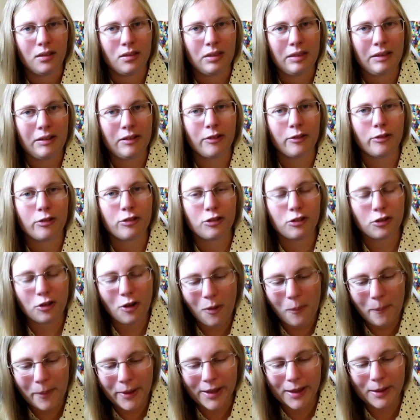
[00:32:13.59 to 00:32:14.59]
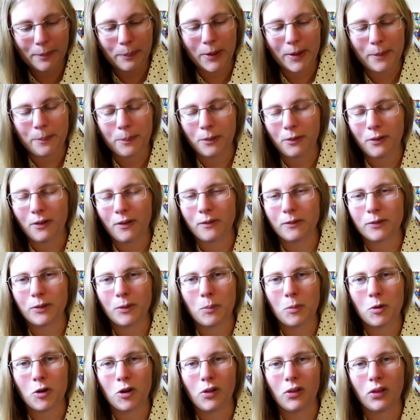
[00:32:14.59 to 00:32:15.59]
There are so many people out in
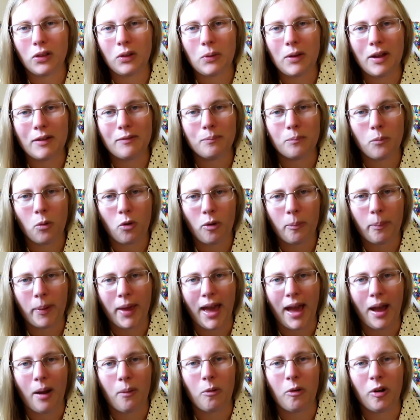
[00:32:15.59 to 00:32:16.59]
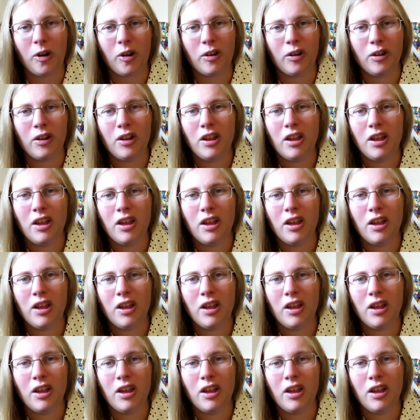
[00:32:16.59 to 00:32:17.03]
the world who have more power,